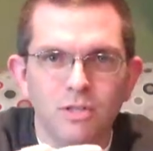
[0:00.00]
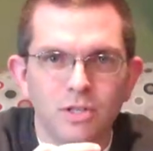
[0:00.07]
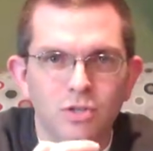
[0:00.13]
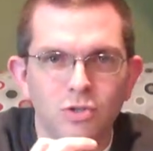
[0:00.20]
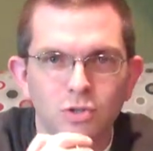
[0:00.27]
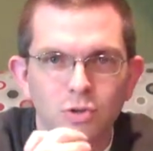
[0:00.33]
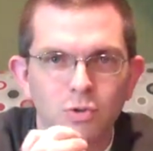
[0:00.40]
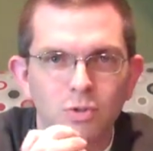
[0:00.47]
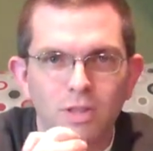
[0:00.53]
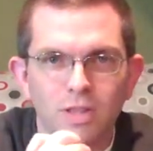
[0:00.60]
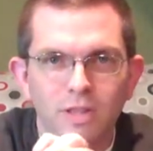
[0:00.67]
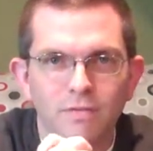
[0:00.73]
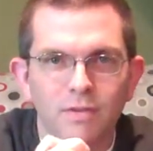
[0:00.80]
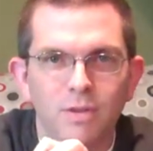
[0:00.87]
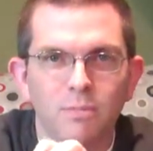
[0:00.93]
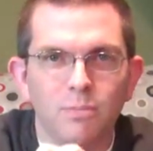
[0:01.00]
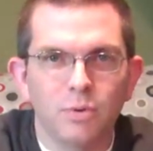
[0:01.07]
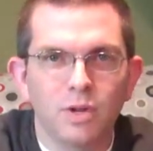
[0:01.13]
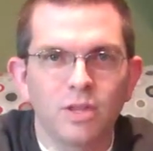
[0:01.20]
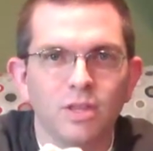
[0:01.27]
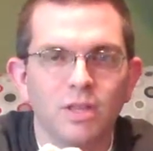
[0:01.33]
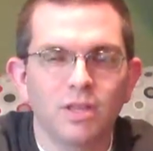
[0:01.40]
this new living,
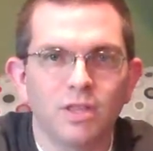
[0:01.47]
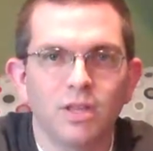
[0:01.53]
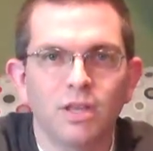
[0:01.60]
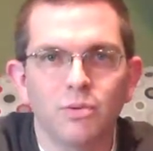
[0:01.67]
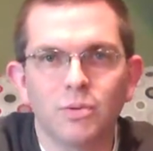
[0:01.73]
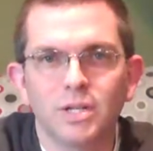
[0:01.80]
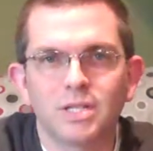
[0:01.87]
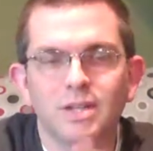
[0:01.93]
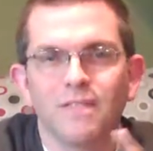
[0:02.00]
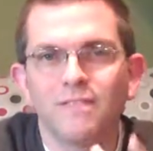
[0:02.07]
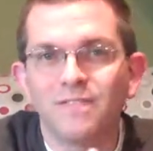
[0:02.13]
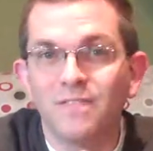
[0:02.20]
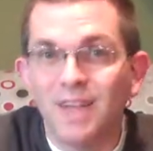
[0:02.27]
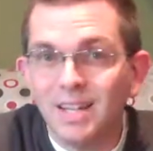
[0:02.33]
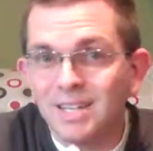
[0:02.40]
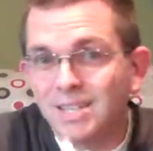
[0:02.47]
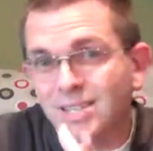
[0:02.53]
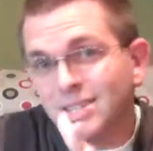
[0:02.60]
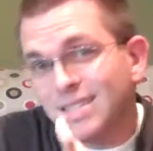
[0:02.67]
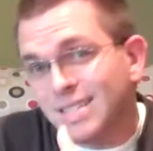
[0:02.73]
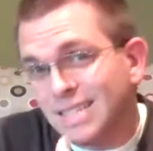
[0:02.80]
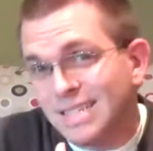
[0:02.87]
breathing thing, which
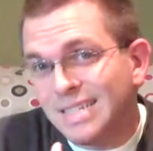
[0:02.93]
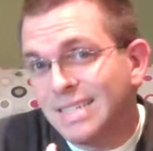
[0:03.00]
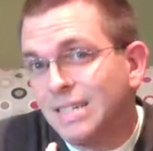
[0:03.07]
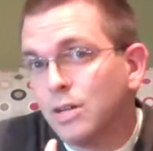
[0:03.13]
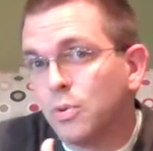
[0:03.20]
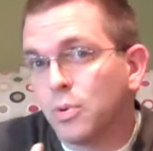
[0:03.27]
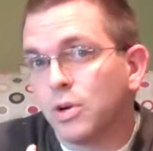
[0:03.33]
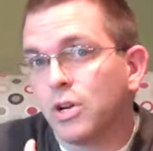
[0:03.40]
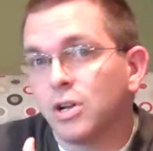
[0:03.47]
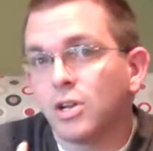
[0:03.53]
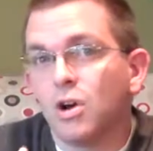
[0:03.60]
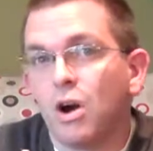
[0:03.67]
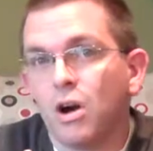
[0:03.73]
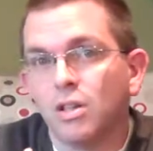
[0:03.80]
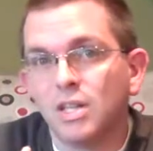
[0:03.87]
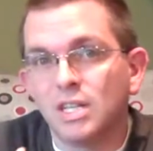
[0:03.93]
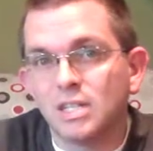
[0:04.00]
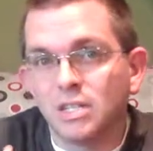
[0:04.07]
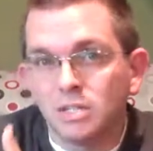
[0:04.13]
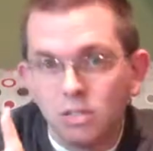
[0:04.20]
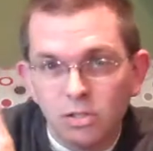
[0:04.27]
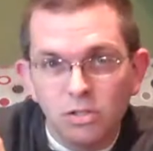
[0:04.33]
eventually we're going to call it